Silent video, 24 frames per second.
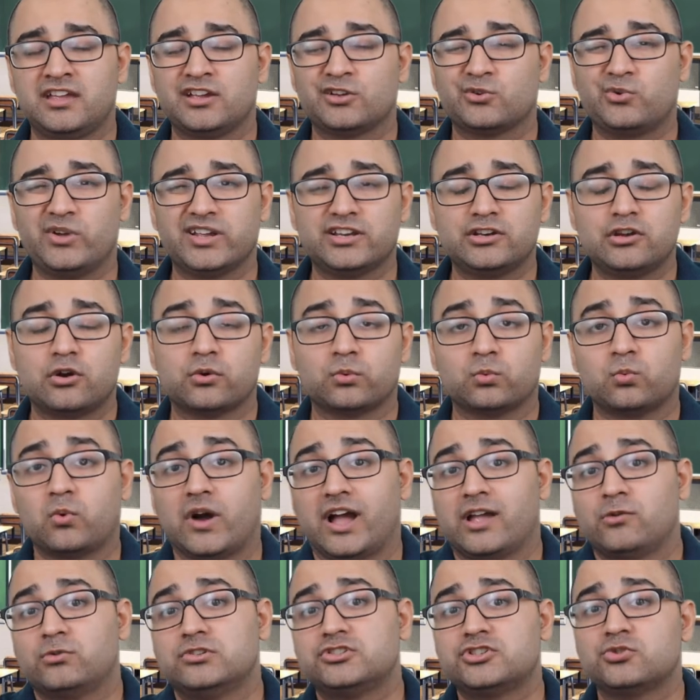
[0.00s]
Quick note,
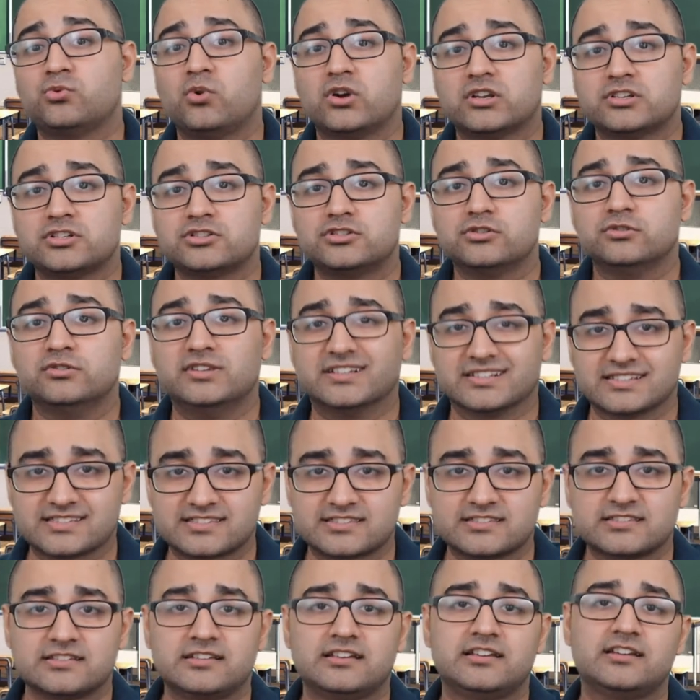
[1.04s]
why would you want to do
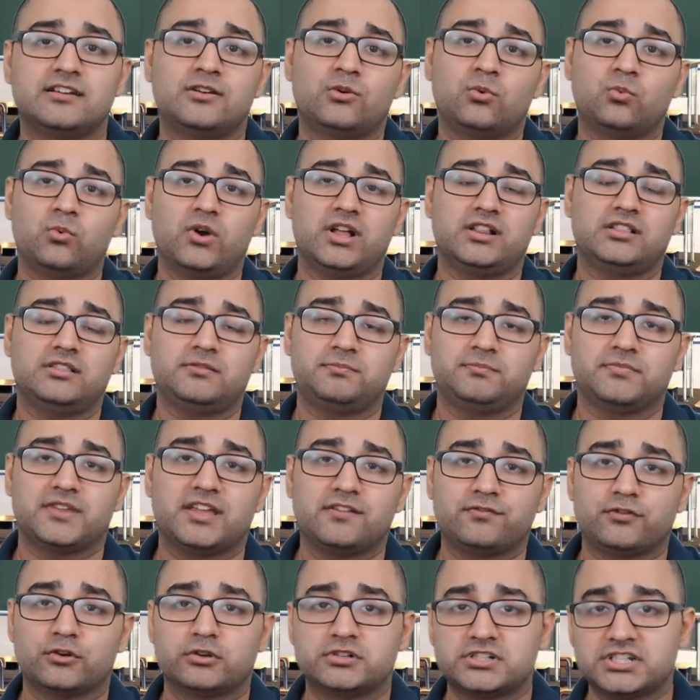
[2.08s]
this? Well,
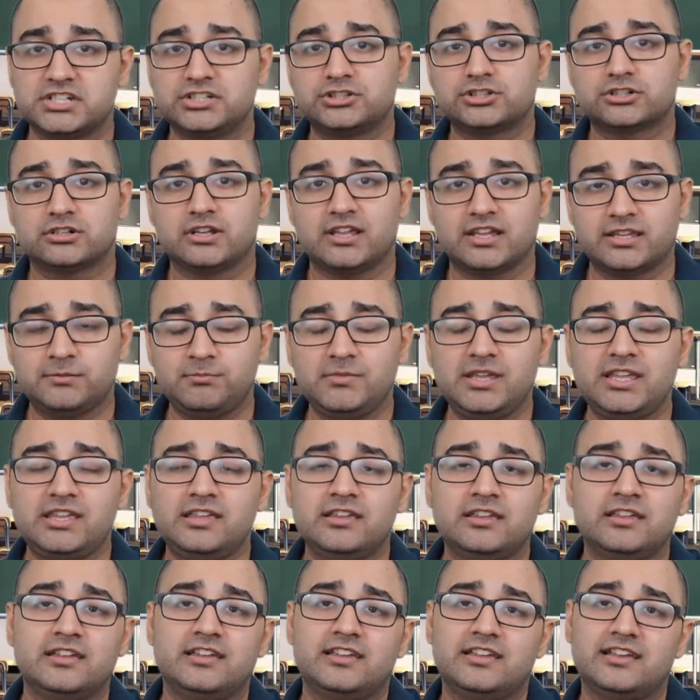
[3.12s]
if you're a teacher like me,
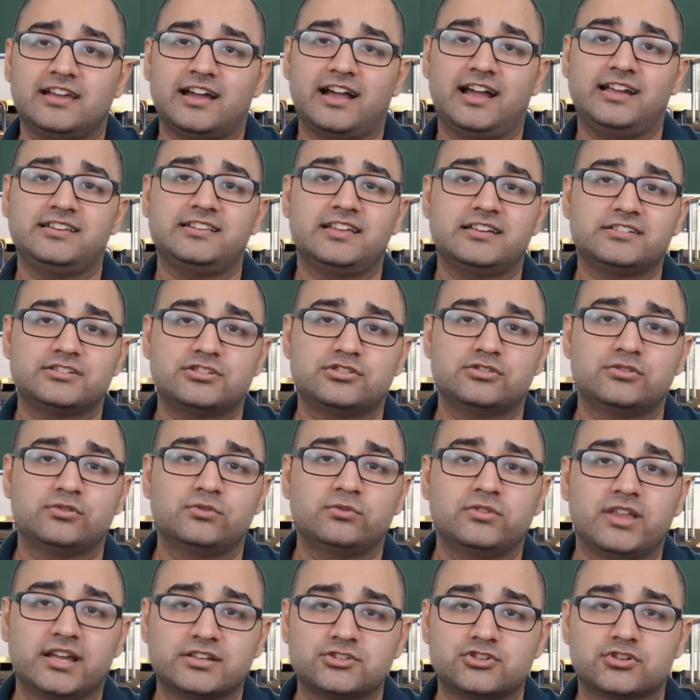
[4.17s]
I like to do
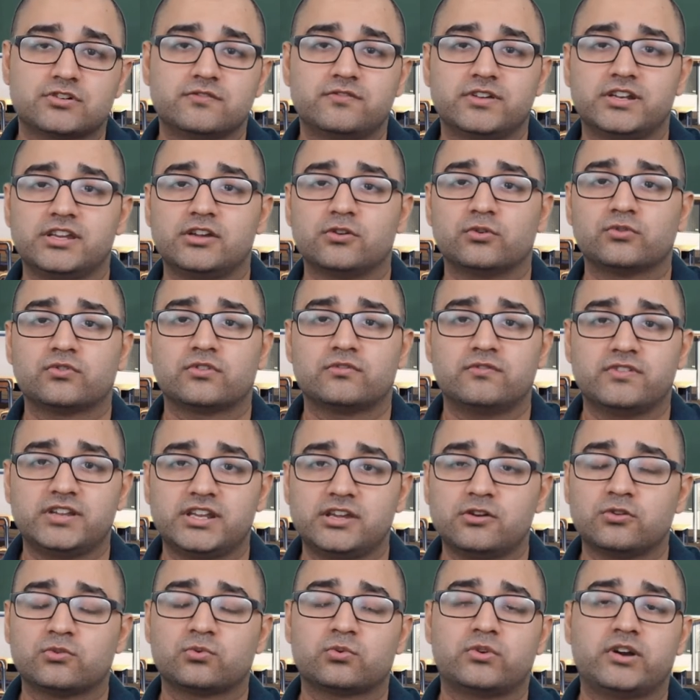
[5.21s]
lecture videos or
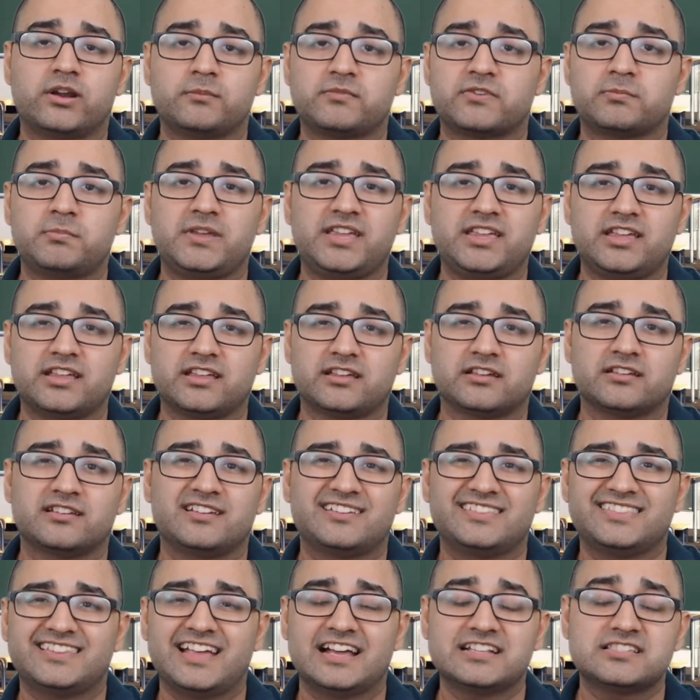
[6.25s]
videos where I'm speaking.
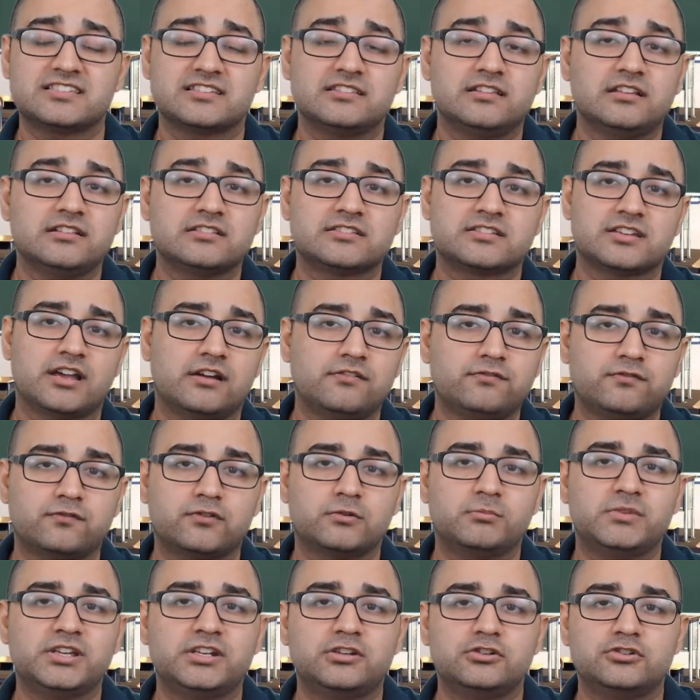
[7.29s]
That's a little tough
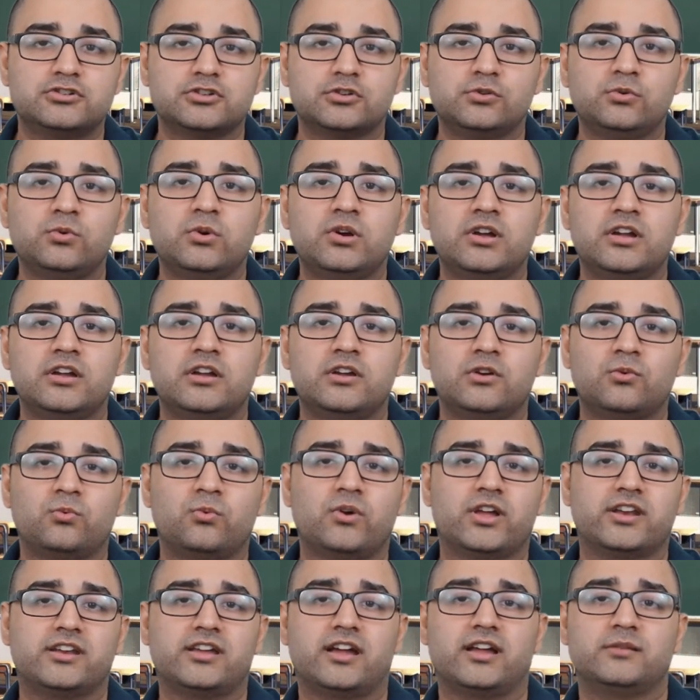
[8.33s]
for me to do
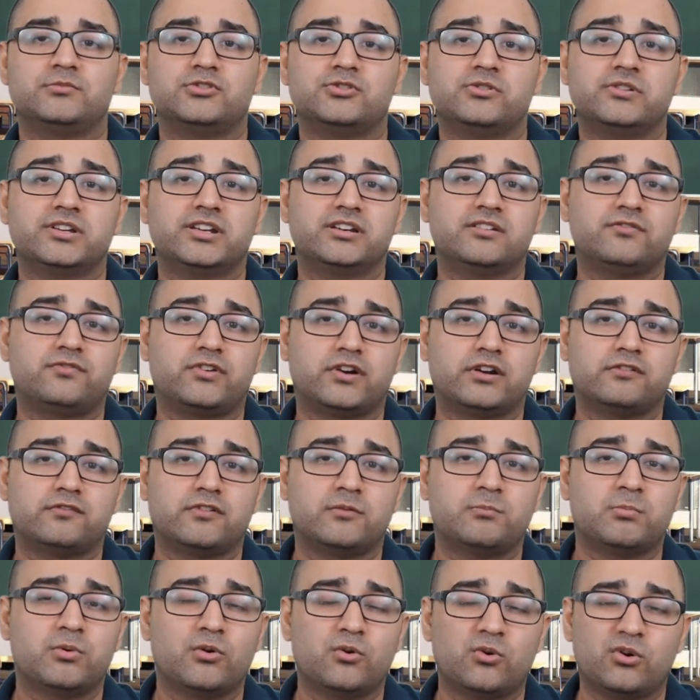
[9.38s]
when I'm doing it in front of
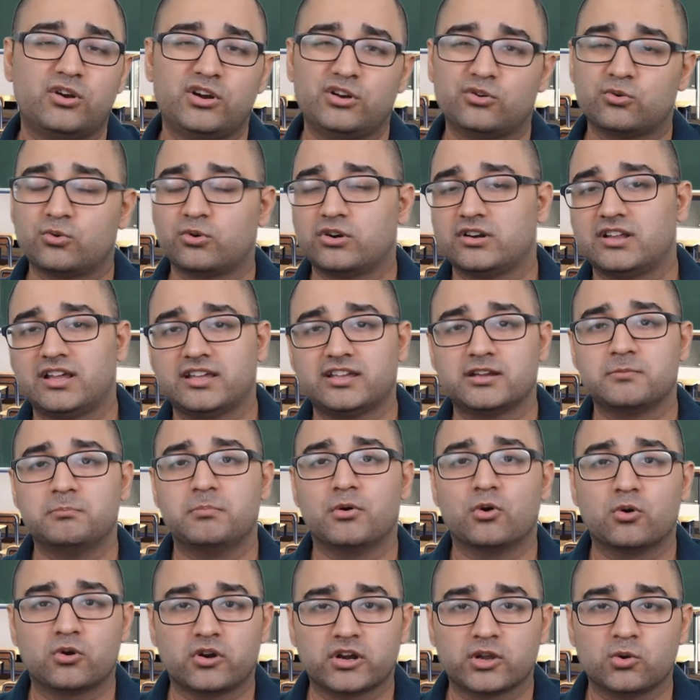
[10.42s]
a board or like a
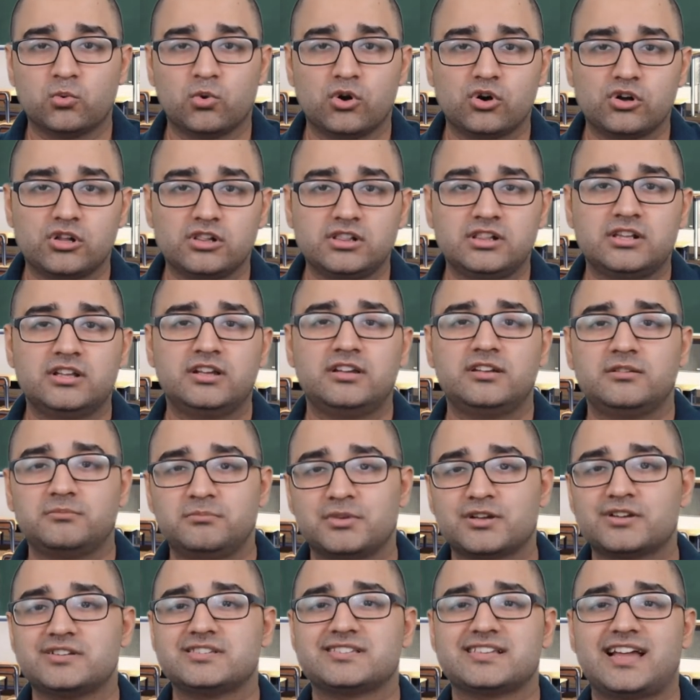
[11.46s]
boring wall.
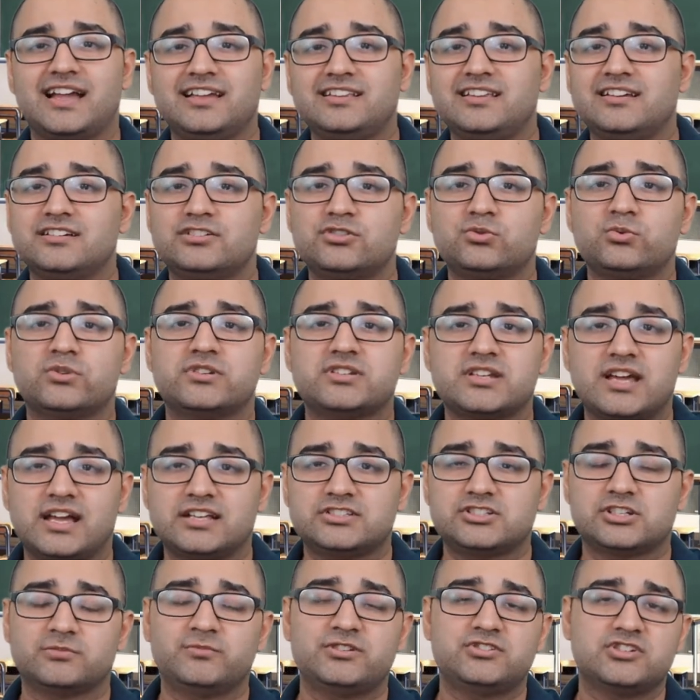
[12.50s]
Because I like to
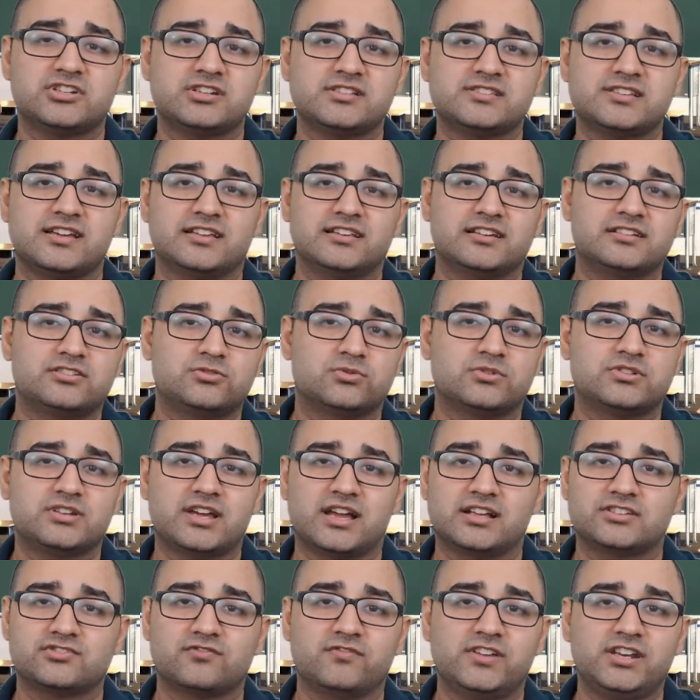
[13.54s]
attach images, I like to
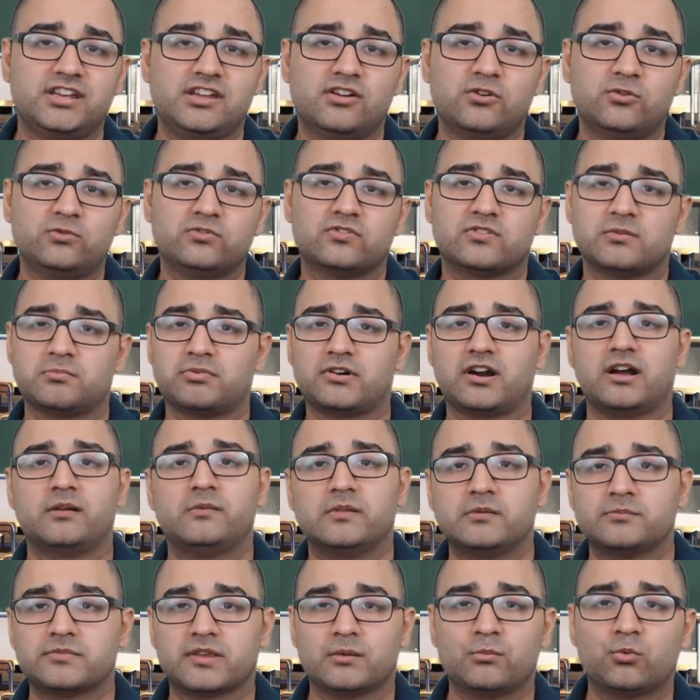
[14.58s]
attach videos, the
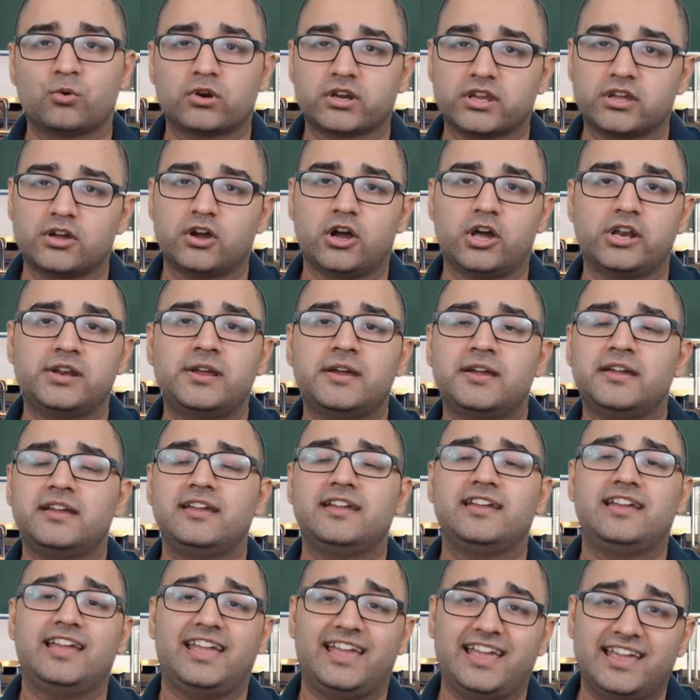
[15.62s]
problems I'm working on,
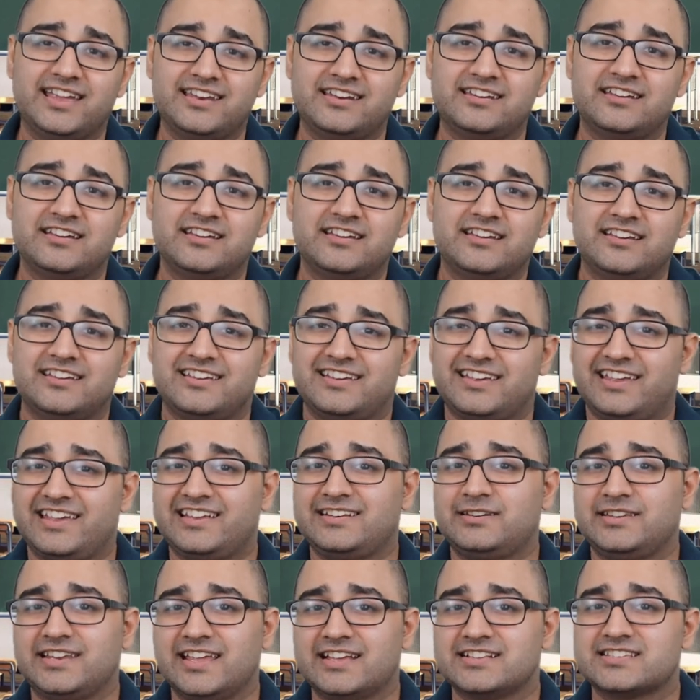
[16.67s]
and
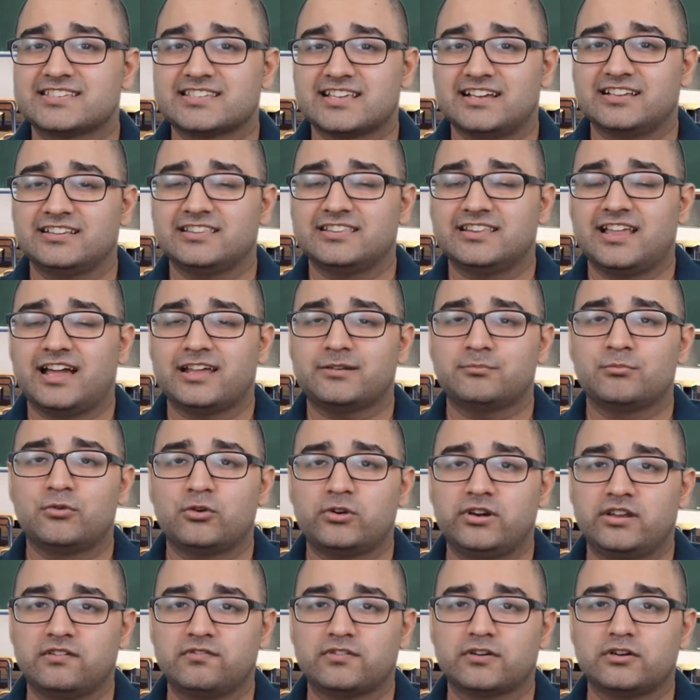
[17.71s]
it gets a lot
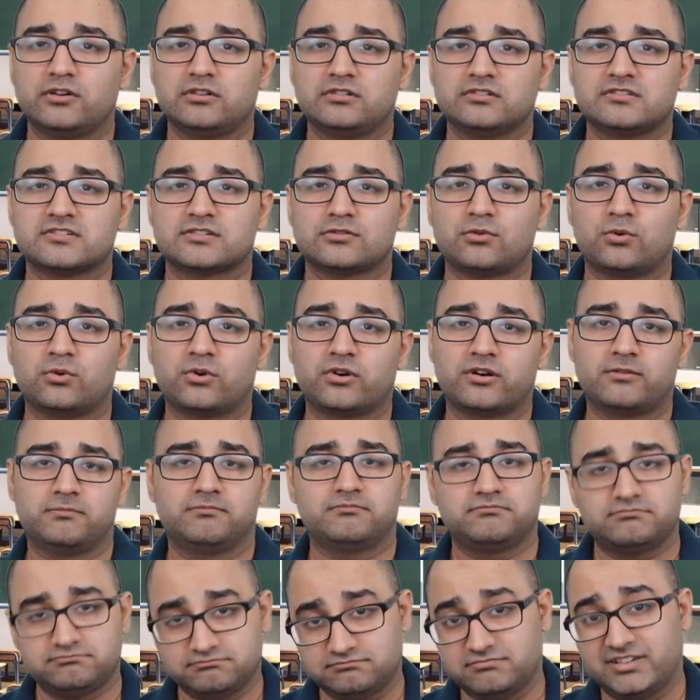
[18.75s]
more difficult, or
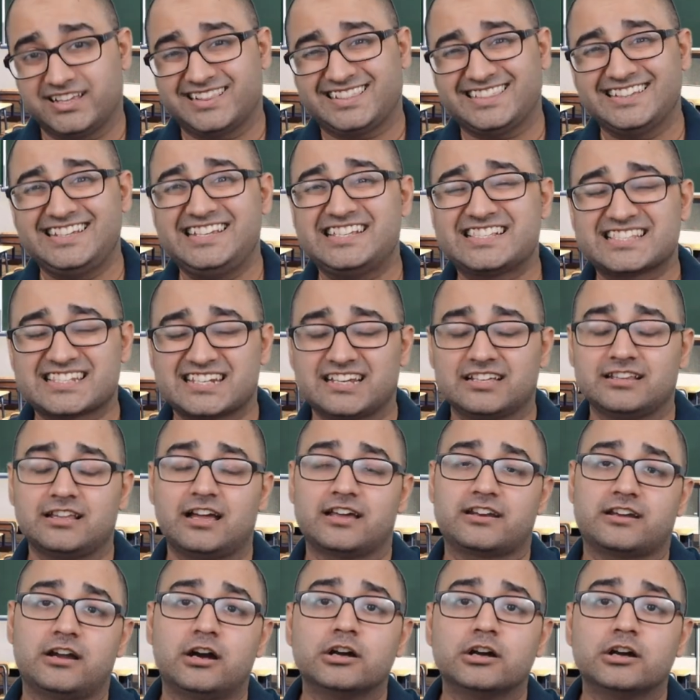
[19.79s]
at least a lot